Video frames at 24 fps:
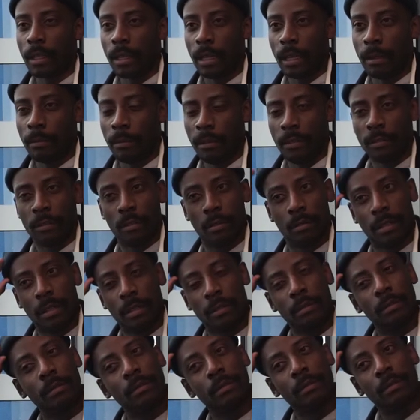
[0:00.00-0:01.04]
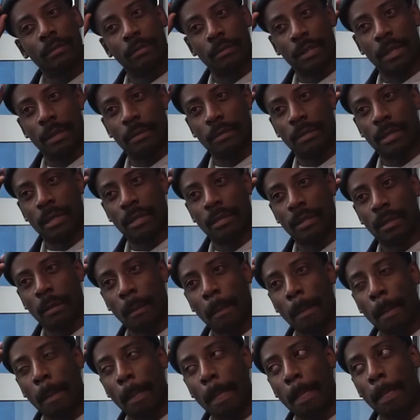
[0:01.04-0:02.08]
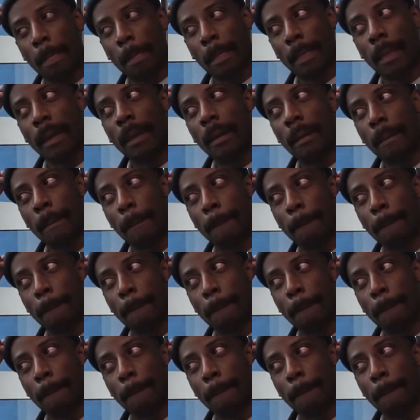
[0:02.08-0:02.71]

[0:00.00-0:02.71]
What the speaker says: and we've sort of like found that now. Yeah,